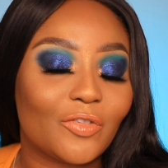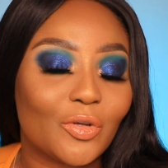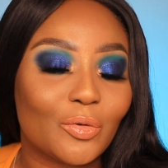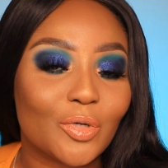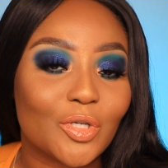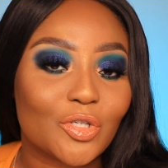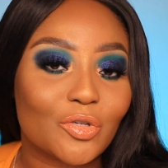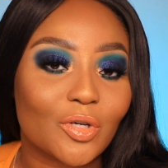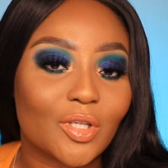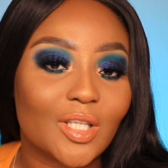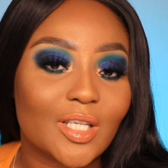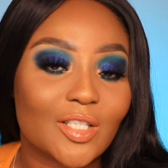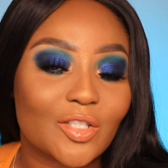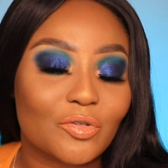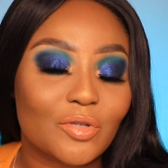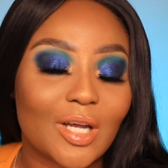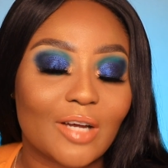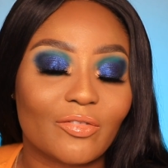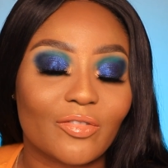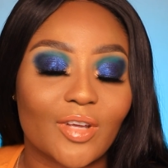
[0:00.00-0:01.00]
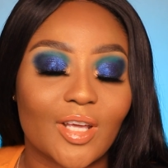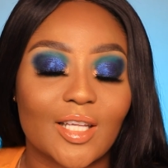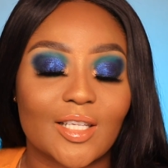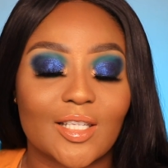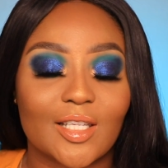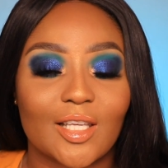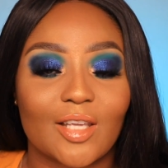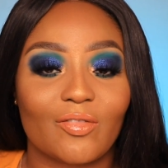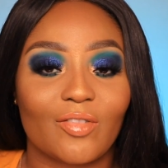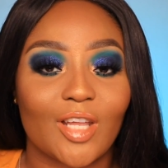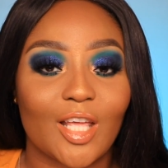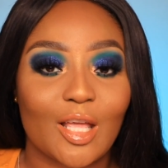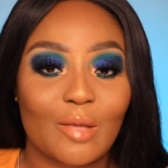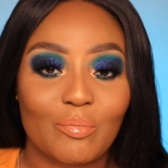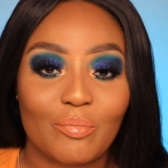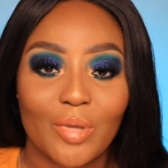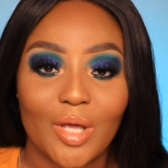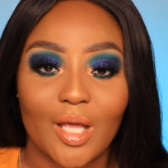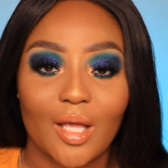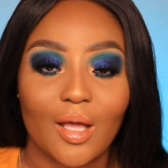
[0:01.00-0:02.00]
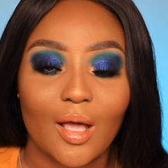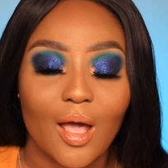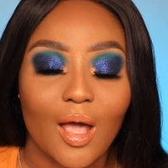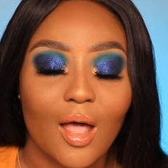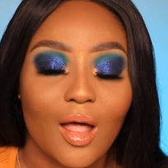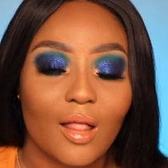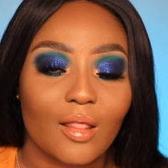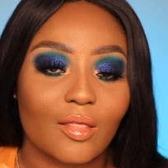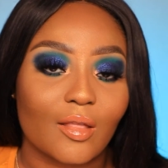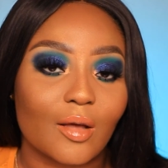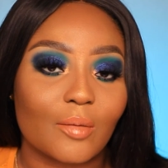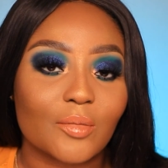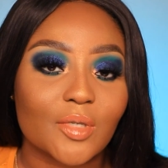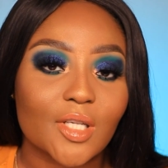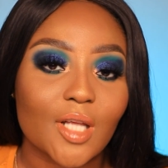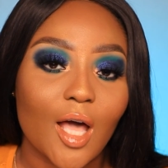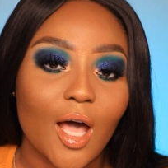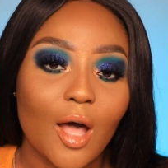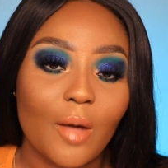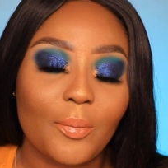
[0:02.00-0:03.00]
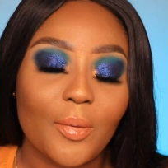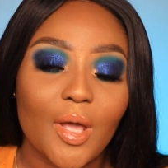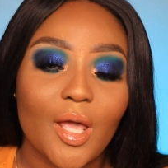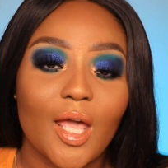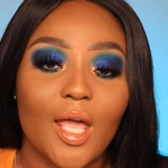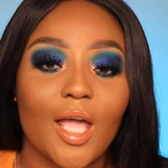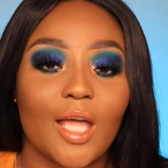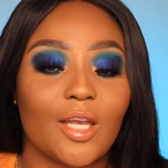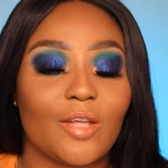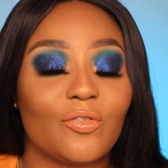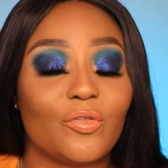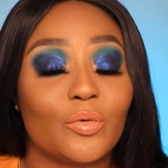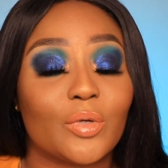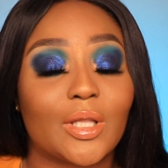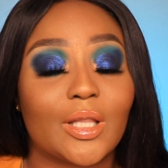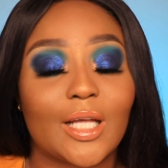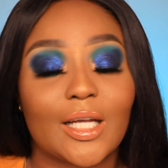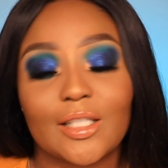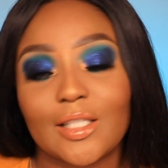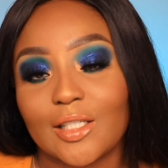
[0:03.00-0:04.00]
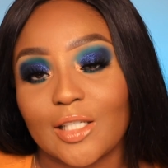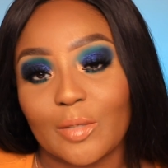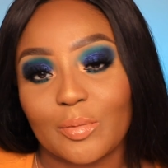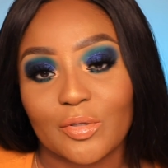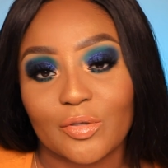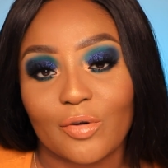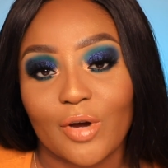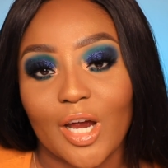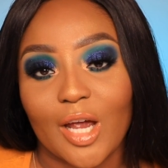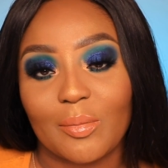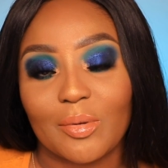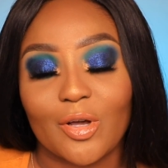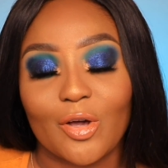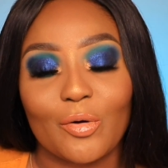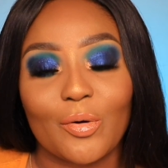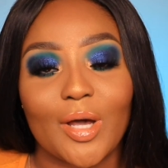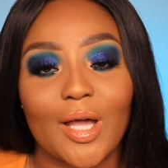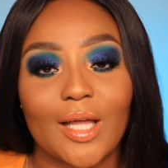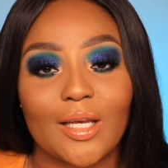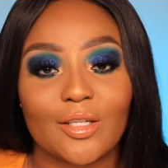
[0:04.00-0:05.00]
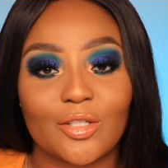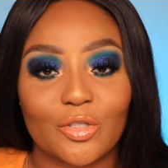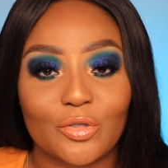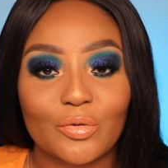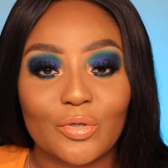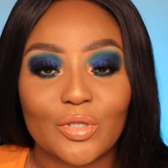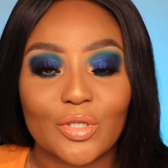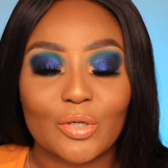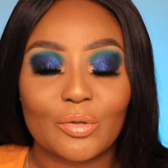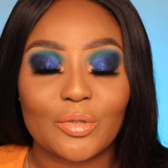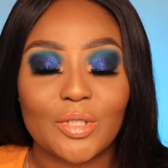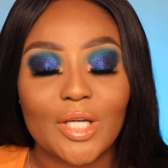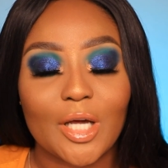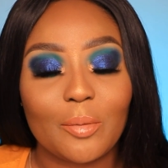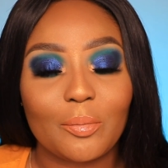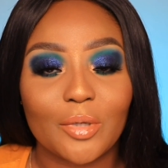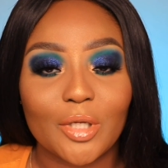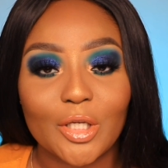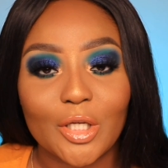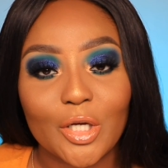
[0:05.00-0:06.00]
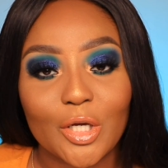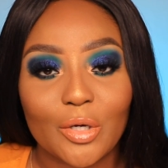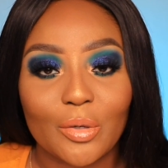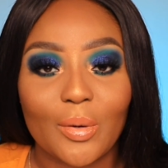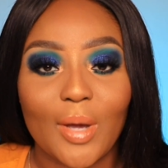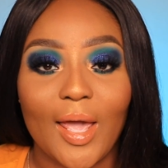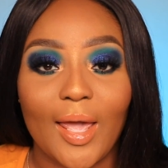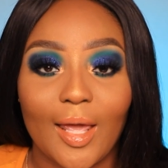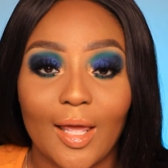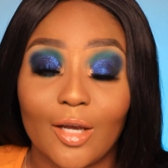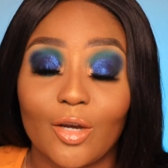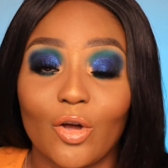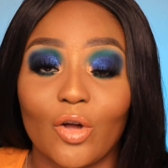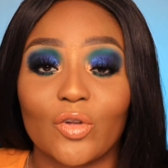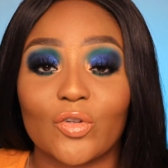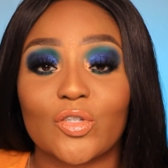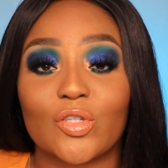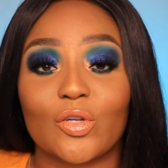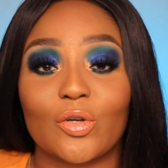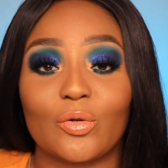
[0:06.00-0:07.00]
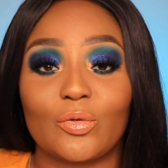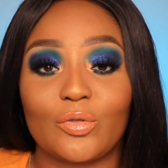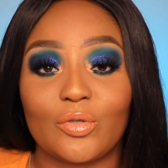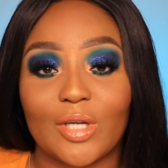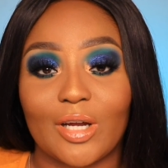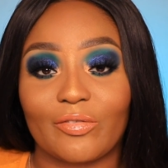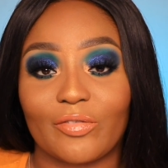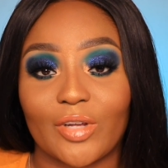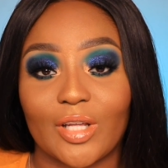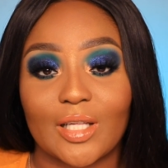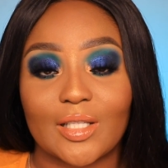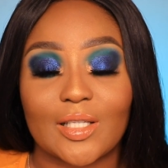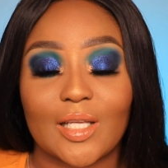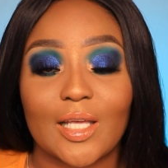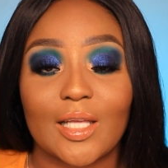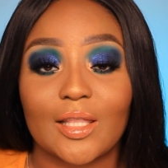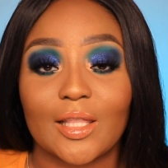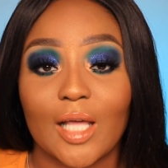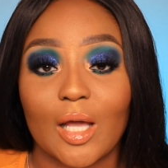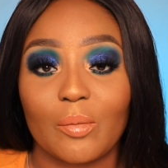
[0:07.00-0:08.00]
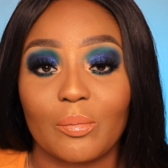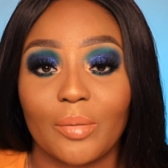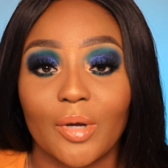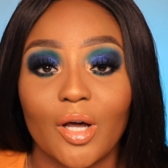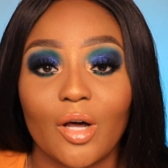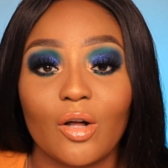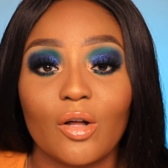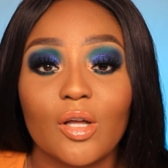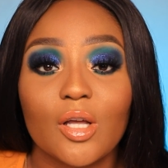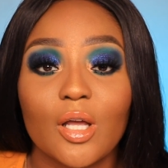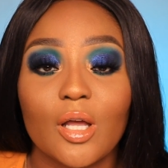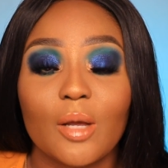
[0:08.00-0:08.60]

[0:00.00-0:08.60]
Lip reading: you enjoyed this, do not forget to give it a big thumbs up, and if you would like to subscribe, go ahead and do so down below. And also do not forget to hit that bell.